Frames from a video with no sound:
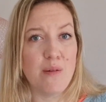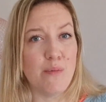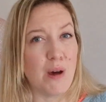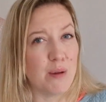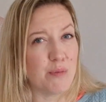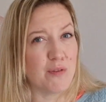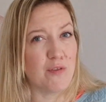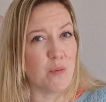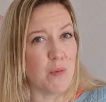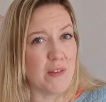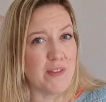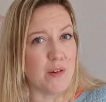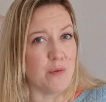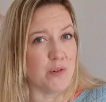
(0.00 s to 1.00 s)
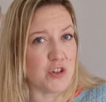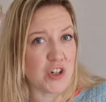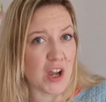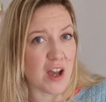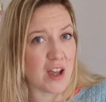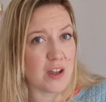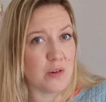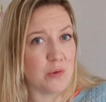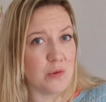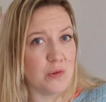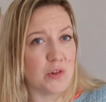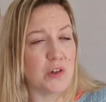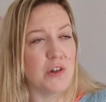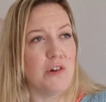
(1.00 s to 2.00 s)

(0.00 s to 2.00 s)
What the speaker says: It might be from when they were a child,